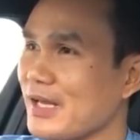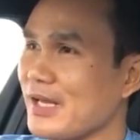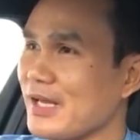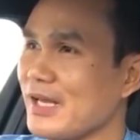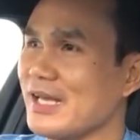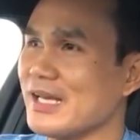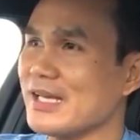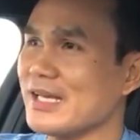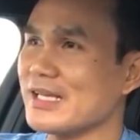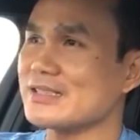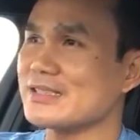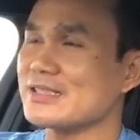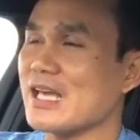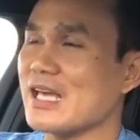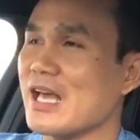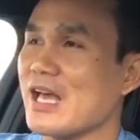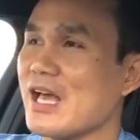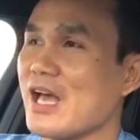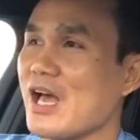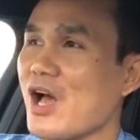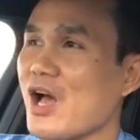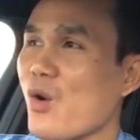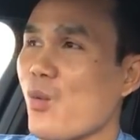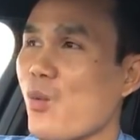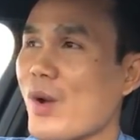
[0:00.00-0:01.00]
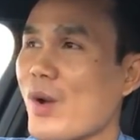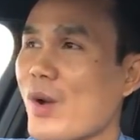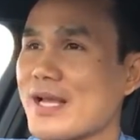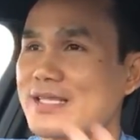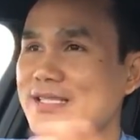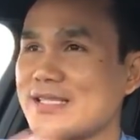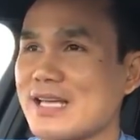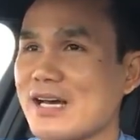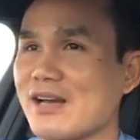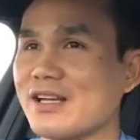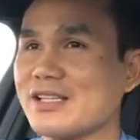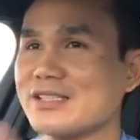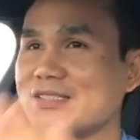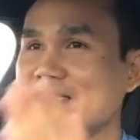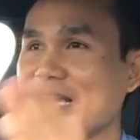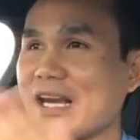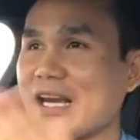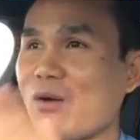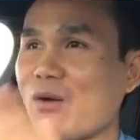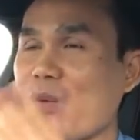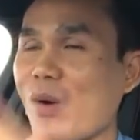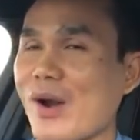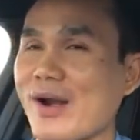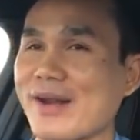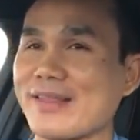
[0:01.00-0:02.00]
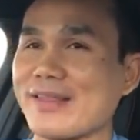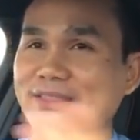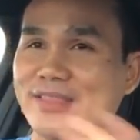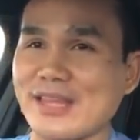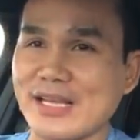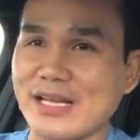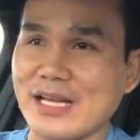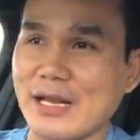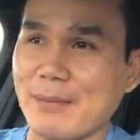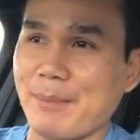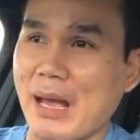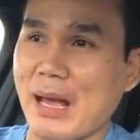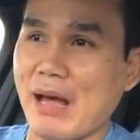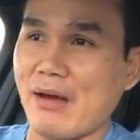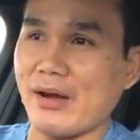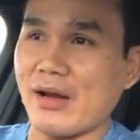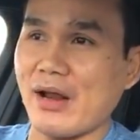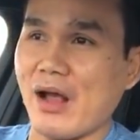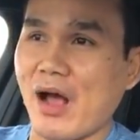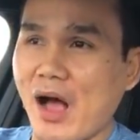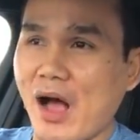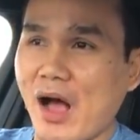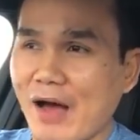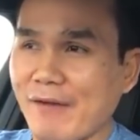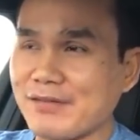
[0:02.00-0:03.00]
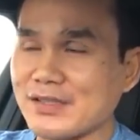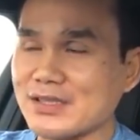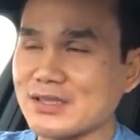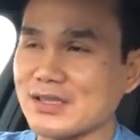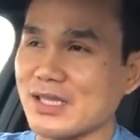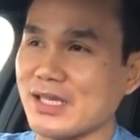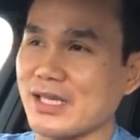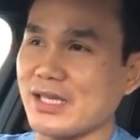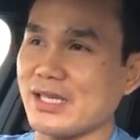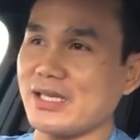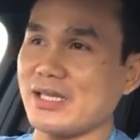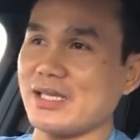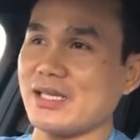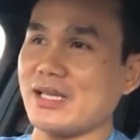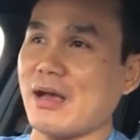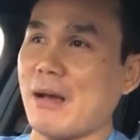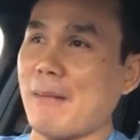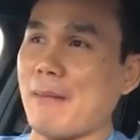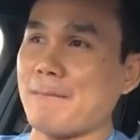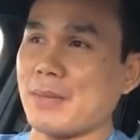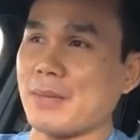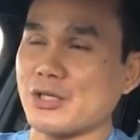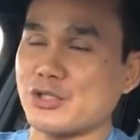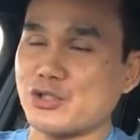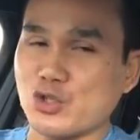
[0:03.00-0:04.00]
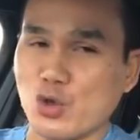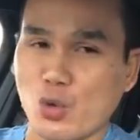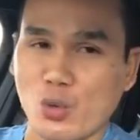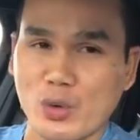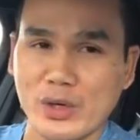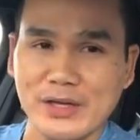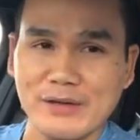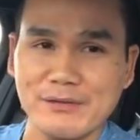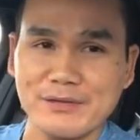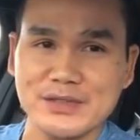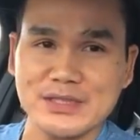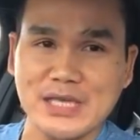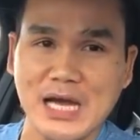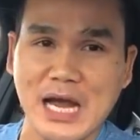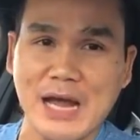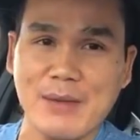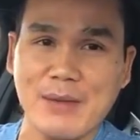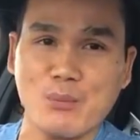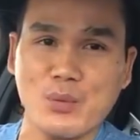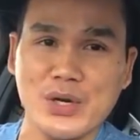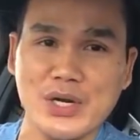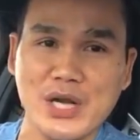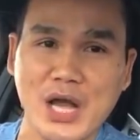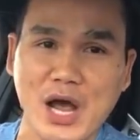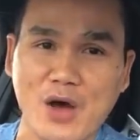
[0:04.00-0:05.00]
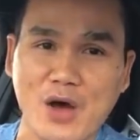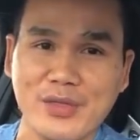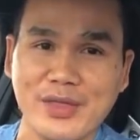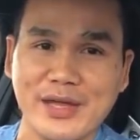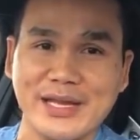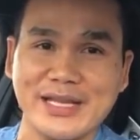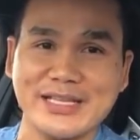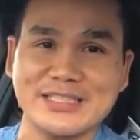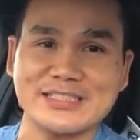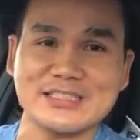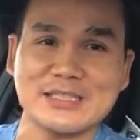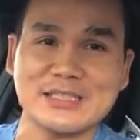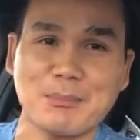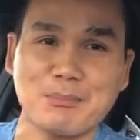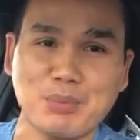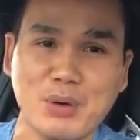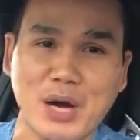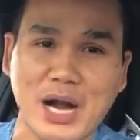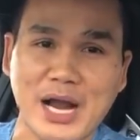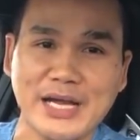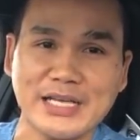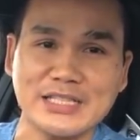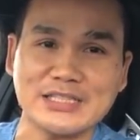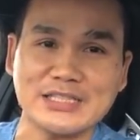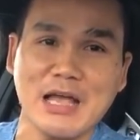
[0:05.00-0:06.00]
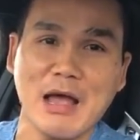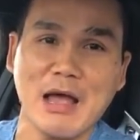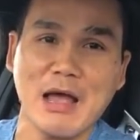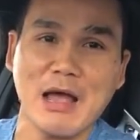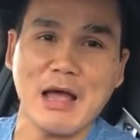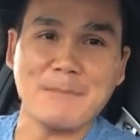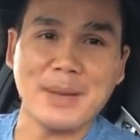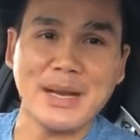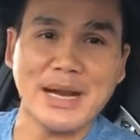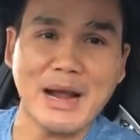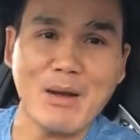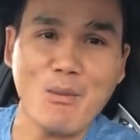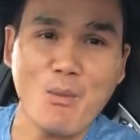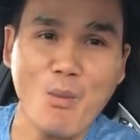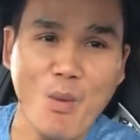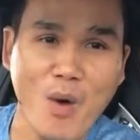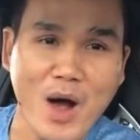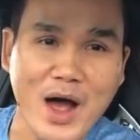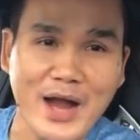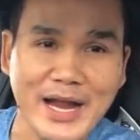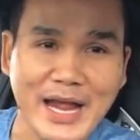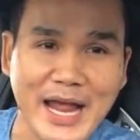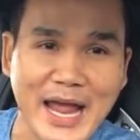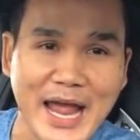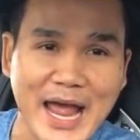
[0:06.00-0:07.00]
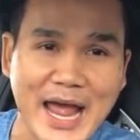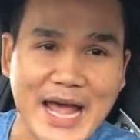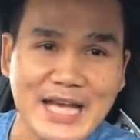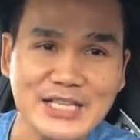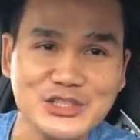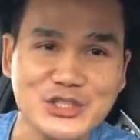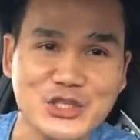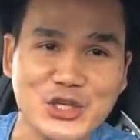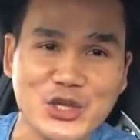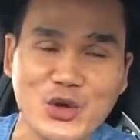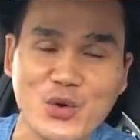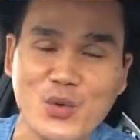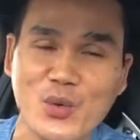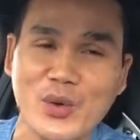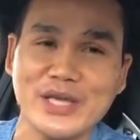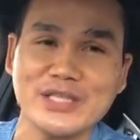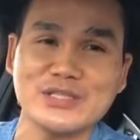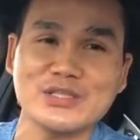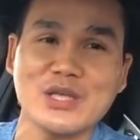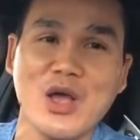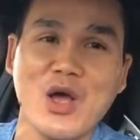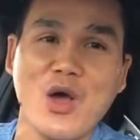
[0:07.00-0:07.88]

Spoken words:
is when a seller said I want to think about it, obviously majority of the time we know that it's the price, but I want to ask you is